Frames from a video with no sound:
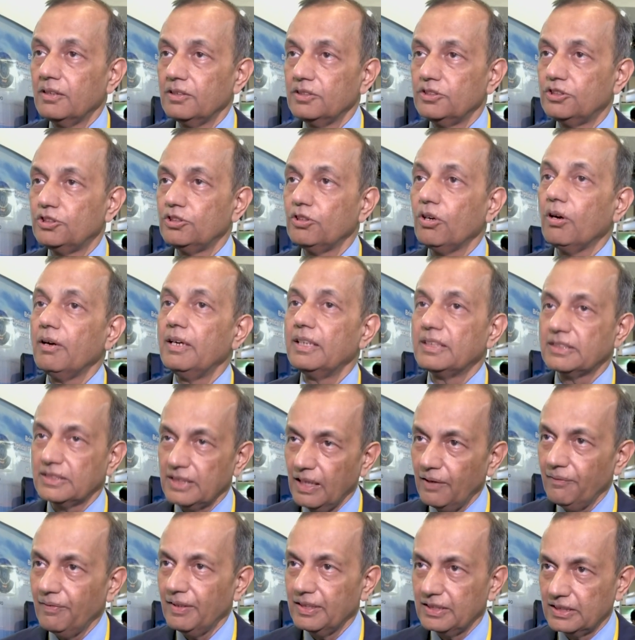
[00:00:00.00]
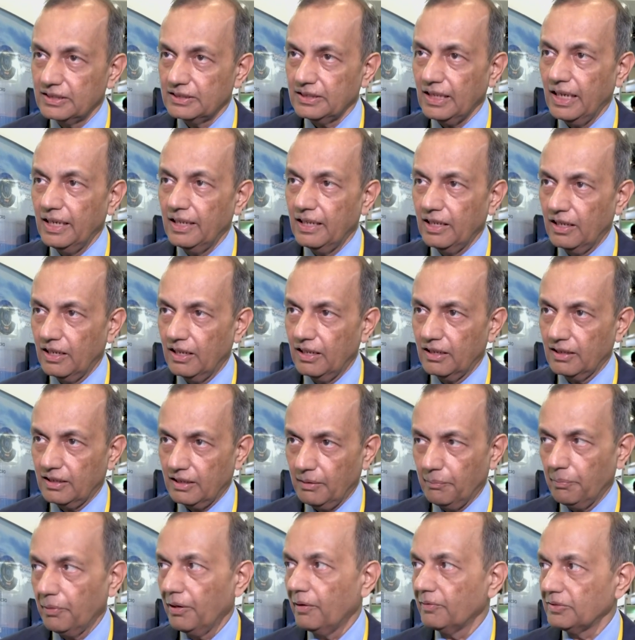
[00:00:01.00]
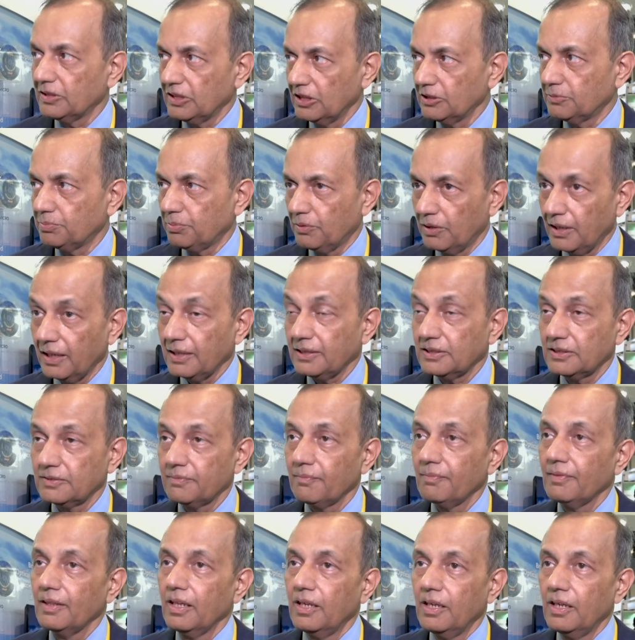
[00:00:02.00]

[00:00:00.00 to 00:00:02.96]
Jio itself has designed a couple of such products.